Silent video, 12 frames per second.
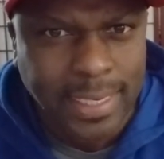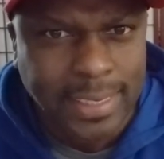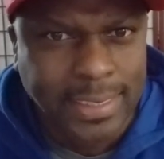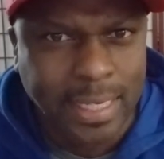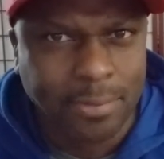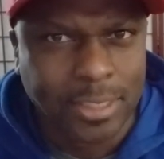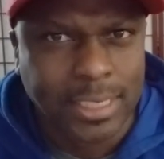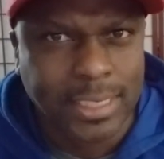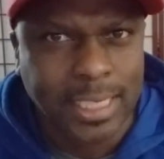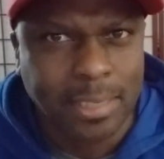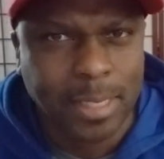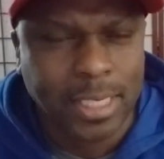7 to
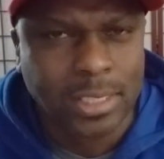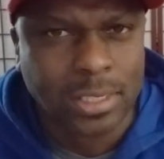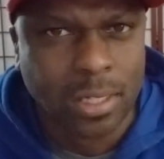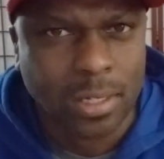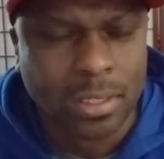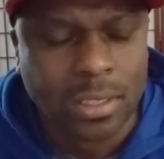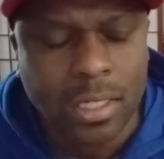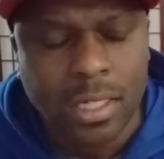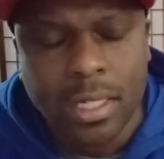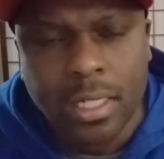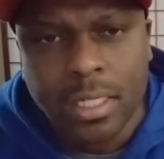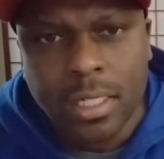10 minutes long.
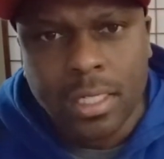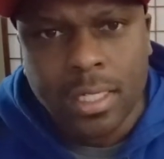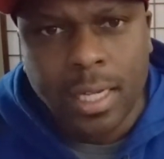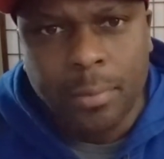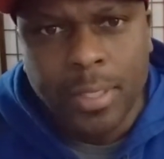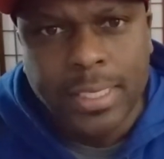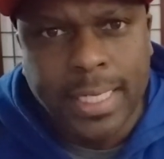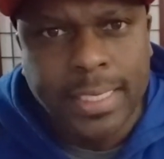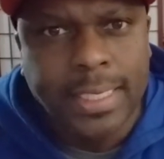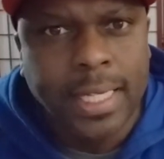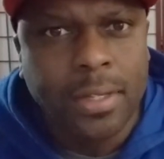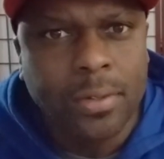I wanted to
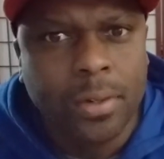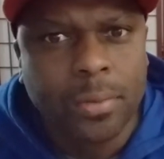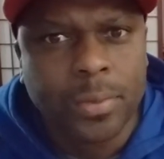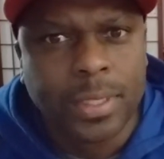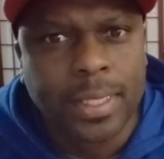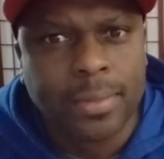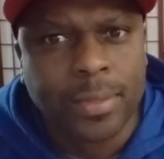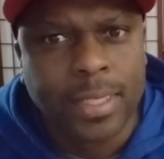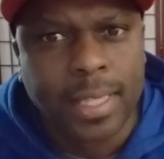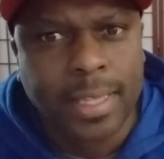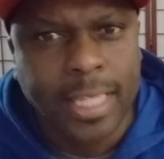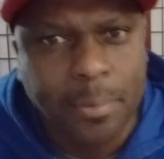continue on with
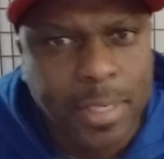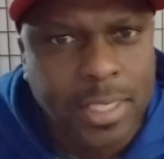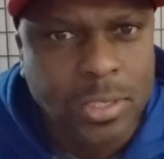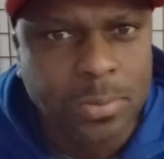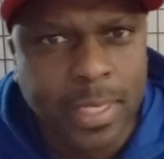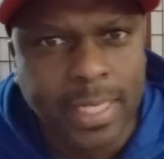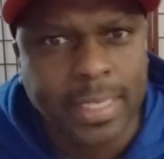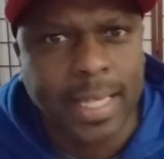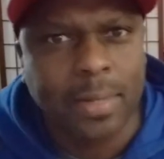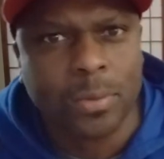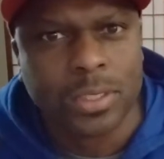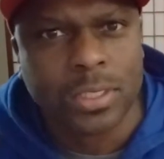the theme of this week, and
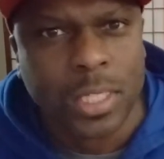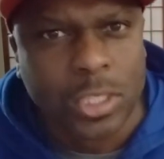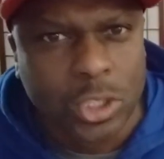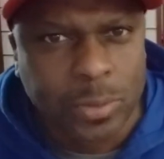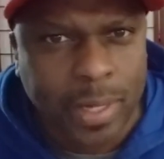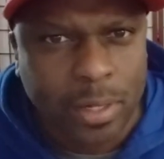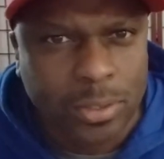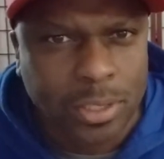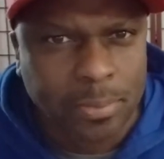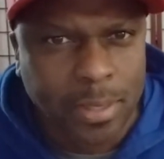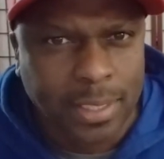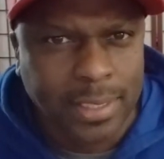that was Traitors
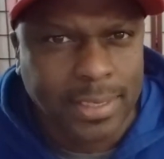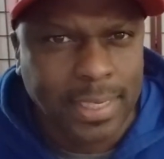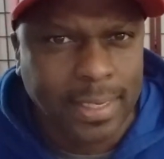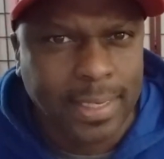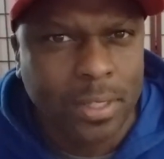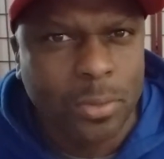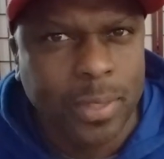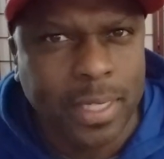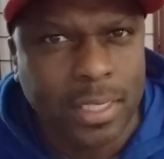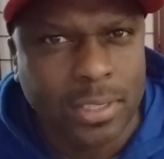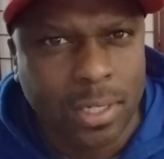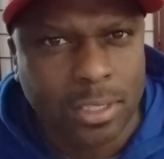Among Us. Now, the other week
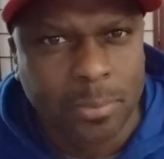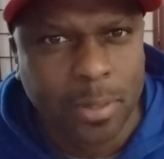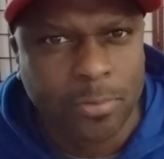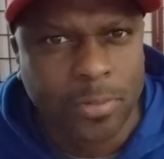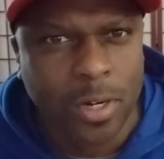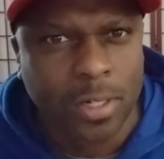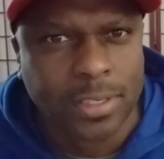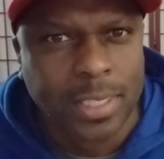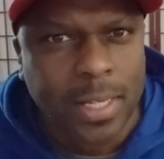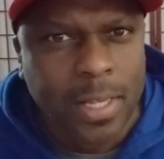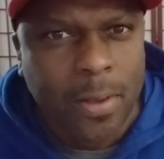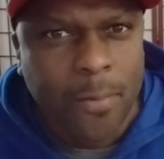I talked about far as
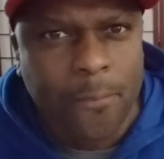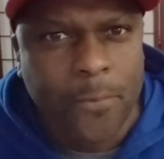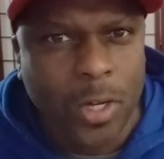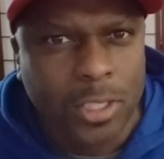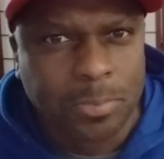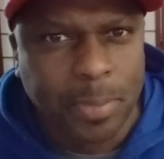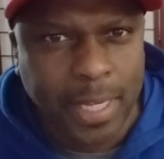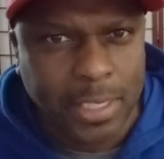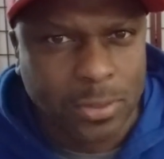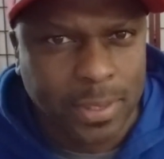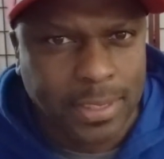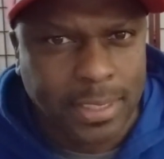false
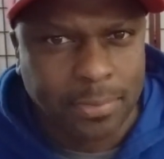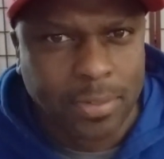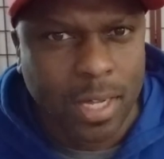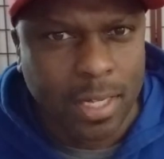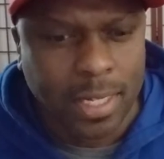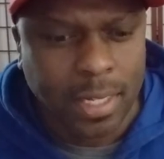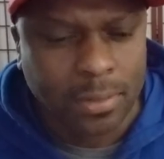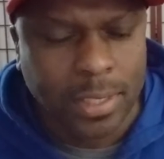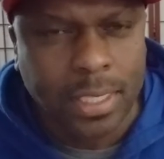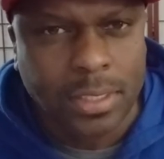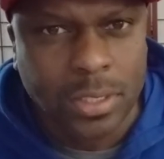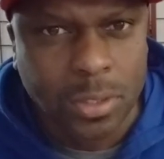patriots have gone out
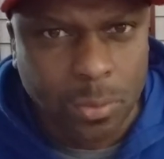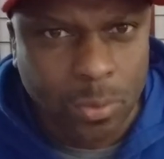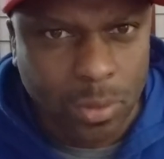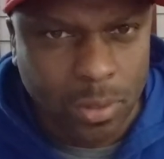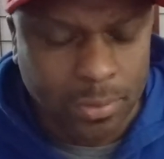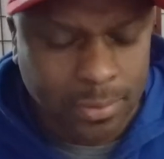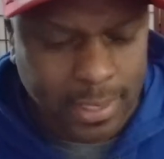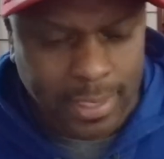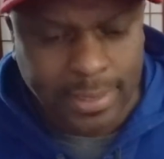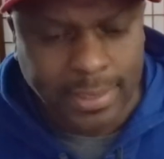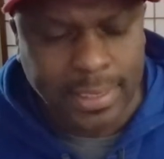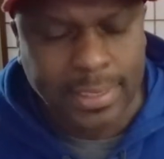into the world,
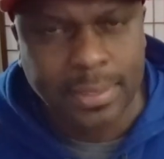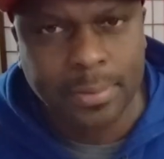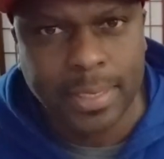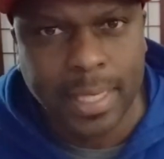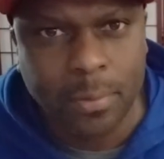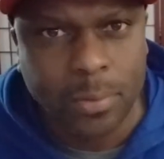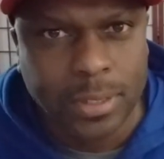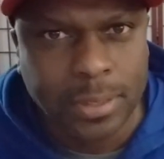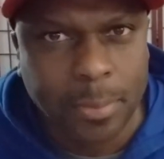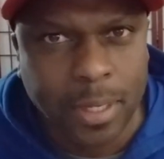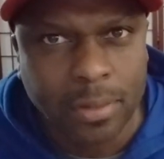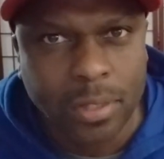and essentially what that was
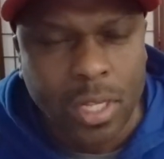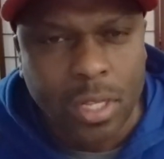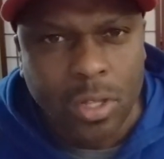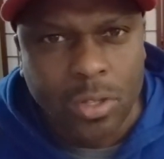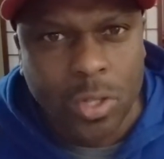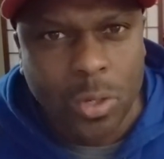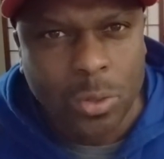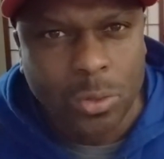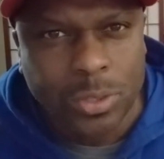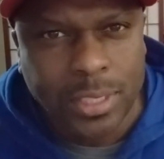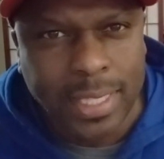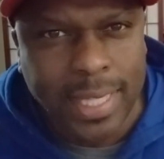about,
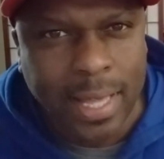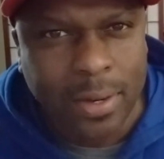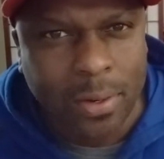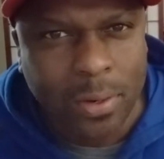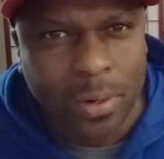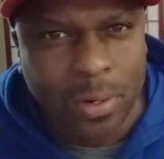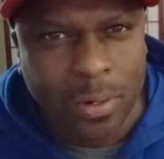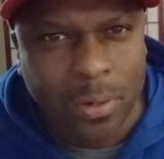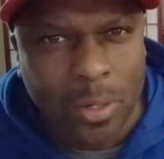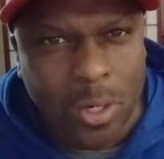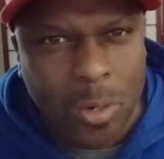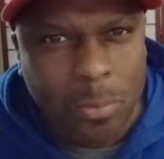those that
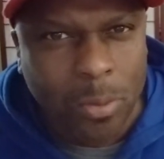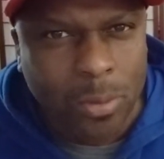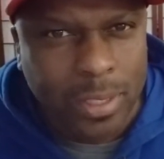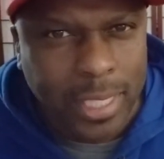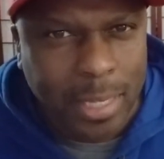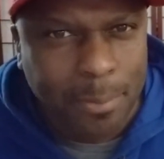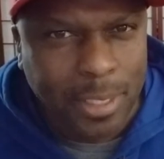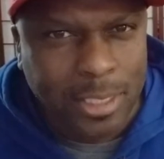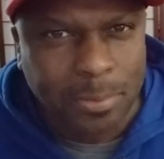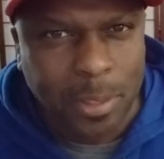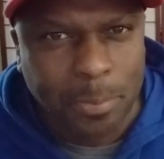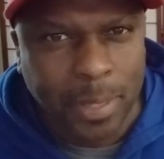are proclaiming
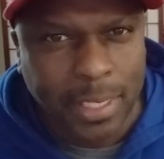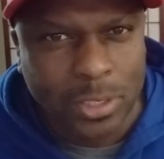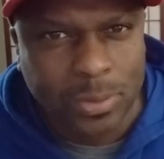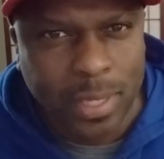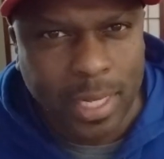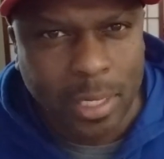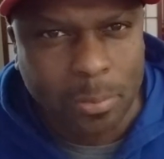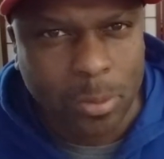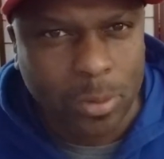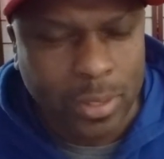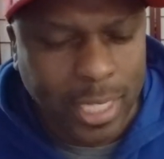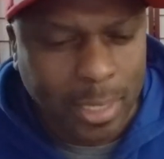to be patriotic,
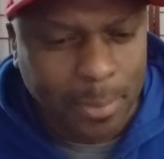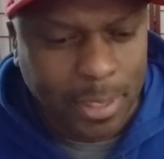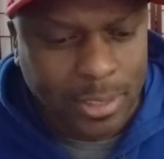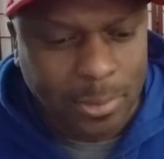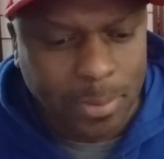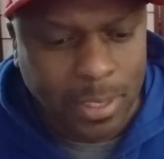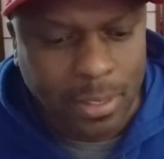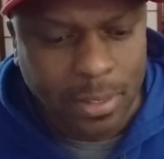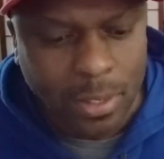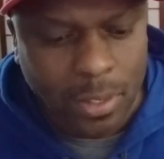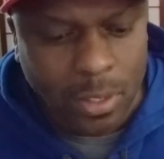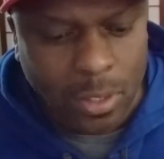proclaiming to
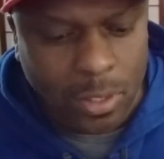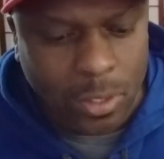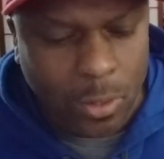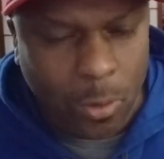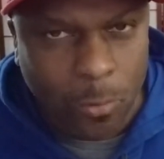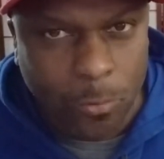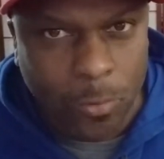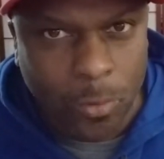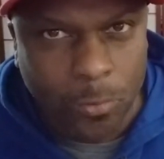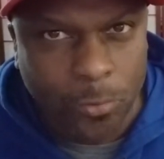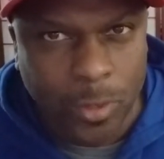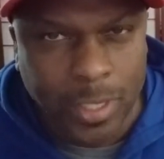be, you know,
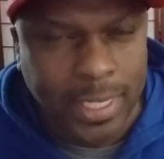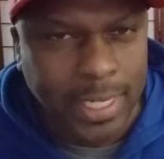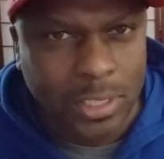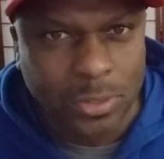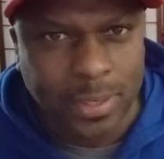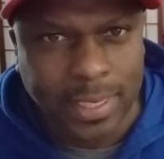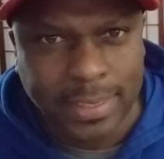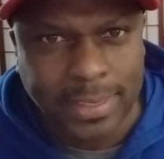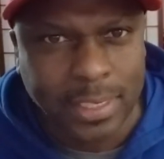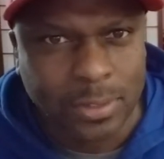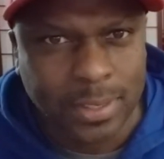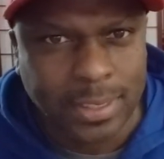for the country,
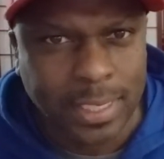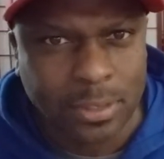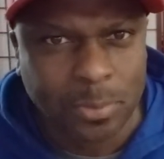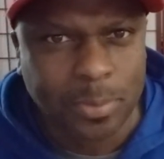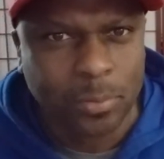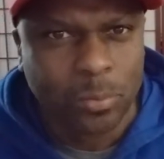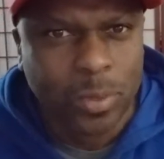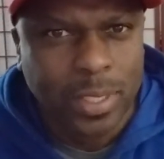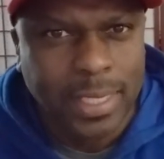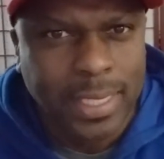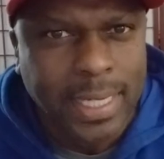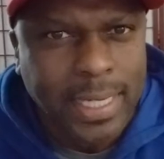etc., but
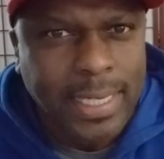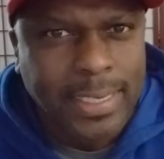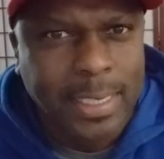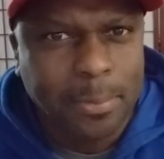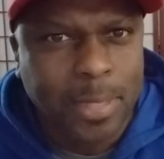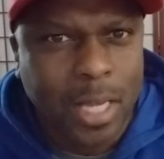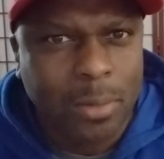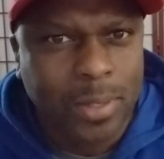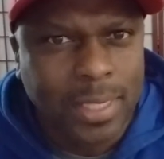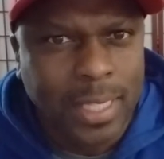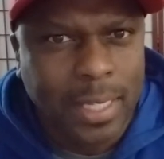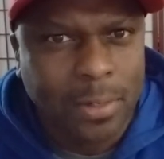really deep down
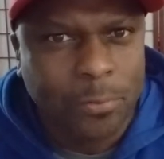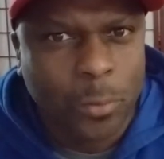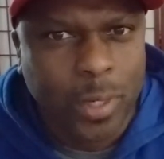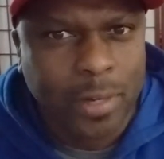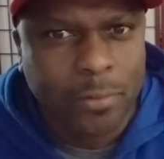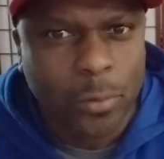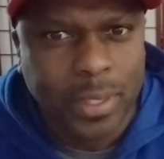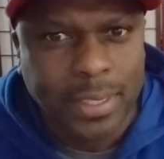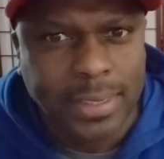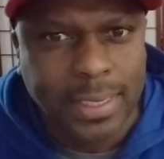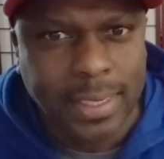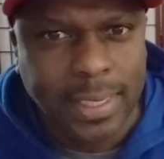within, for whatever
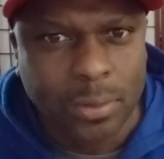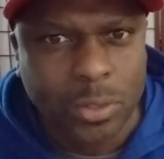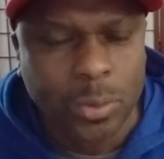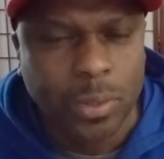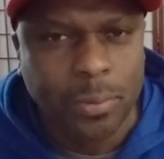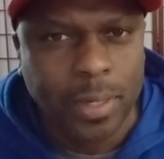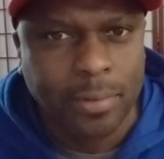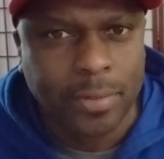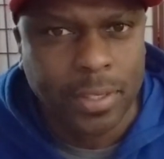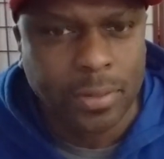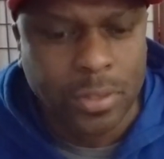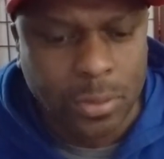reason, they're doing whatever
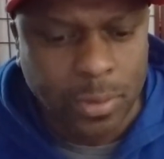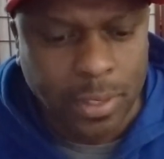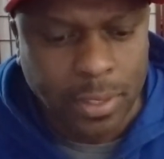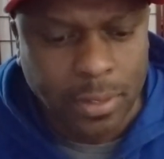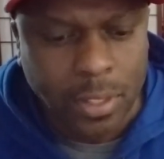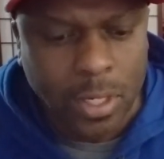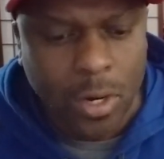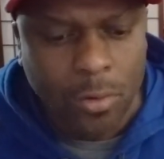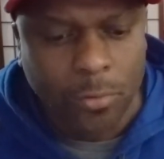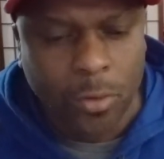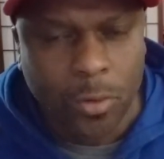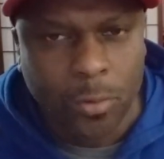they're doing
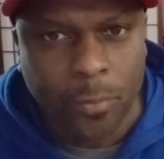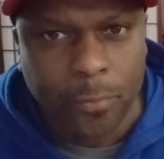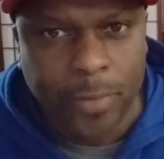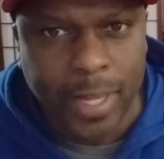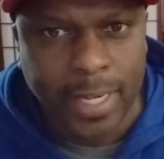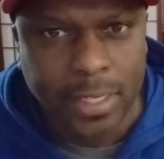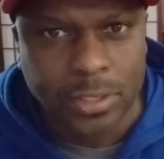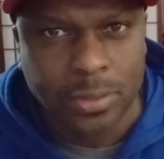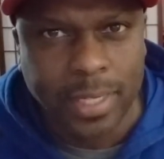for financial